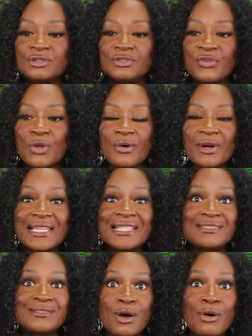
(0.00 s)
Florida
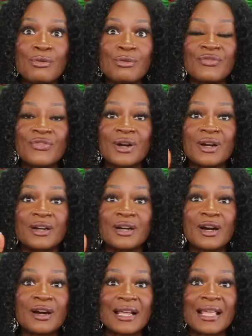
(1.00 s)
is known for
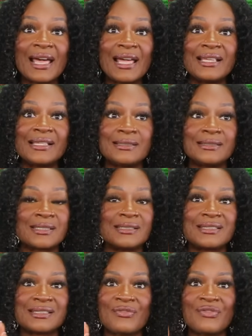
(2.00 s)
hurricanes
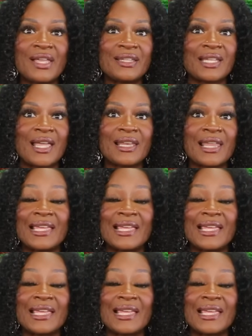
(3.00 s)
and stuff like that.